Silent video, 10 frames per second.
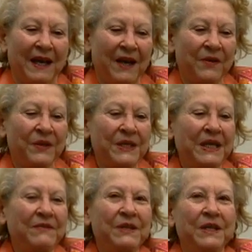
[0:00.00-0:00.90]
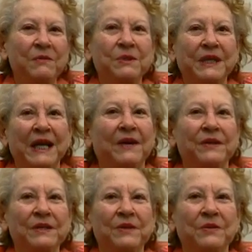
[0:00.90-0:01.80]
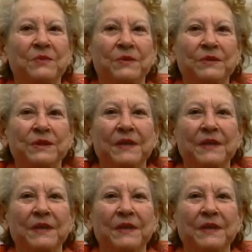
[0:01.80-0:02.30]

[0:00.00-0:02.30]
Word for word: out of the Navy, he was out, in other words.